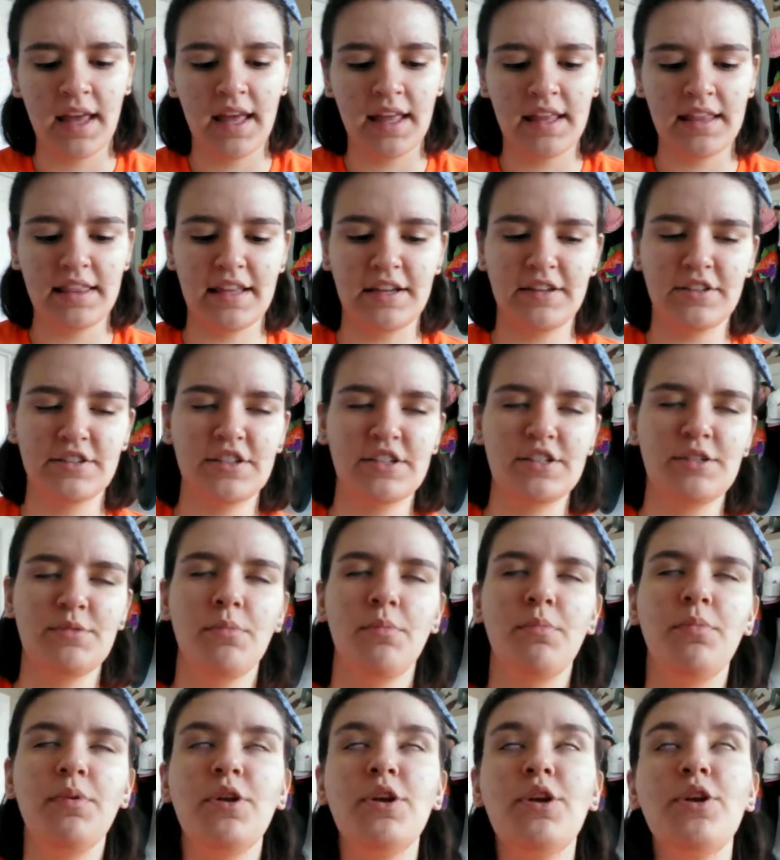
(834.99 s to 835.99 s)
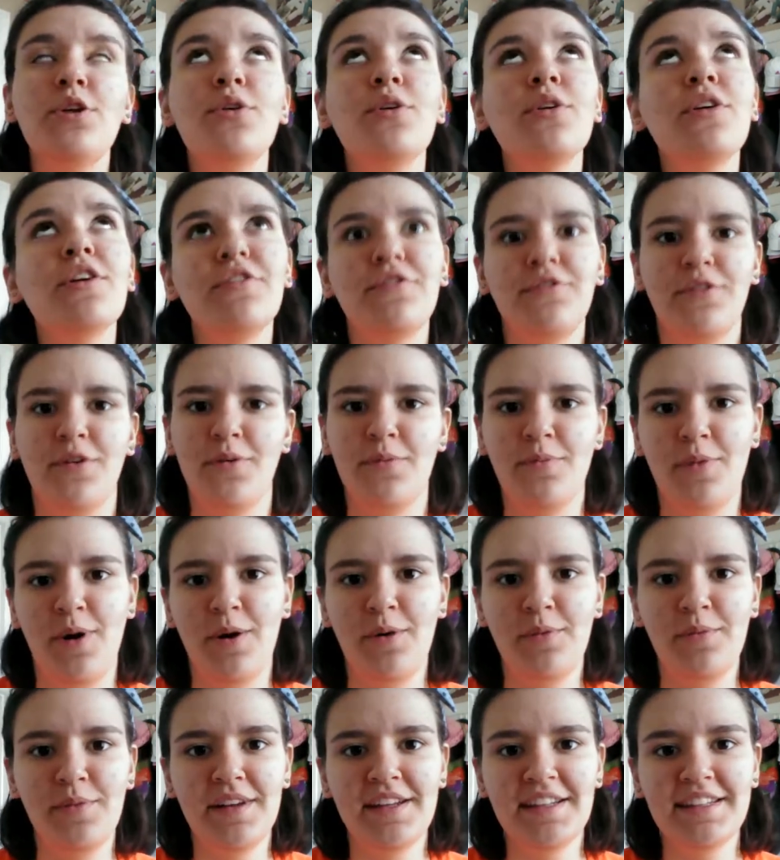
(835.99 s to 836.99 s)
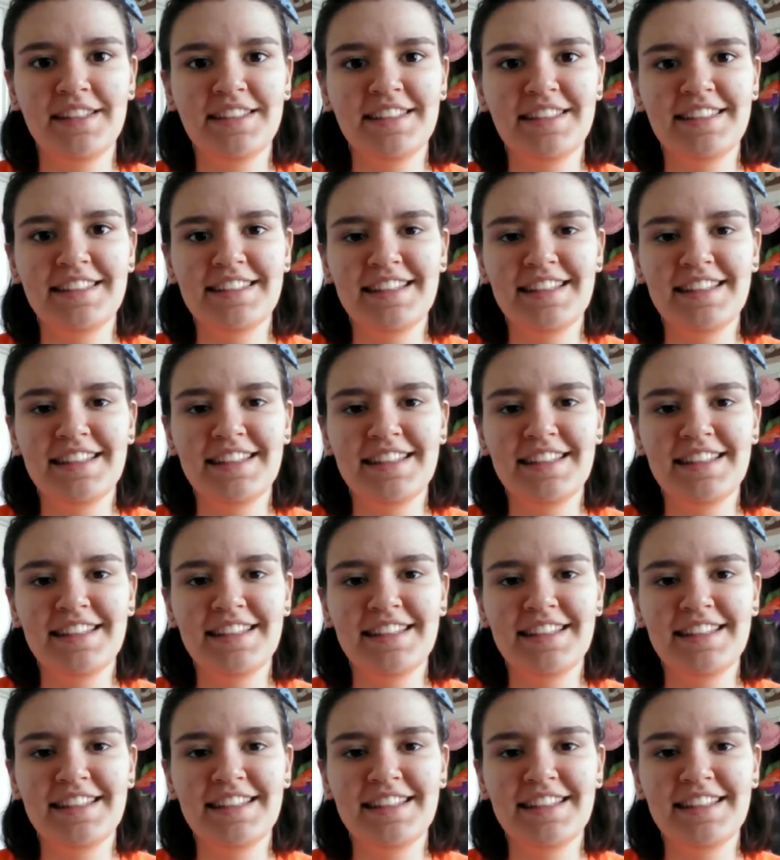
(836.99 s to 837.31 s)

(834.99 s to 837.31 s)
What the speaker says: there's this beautiful moment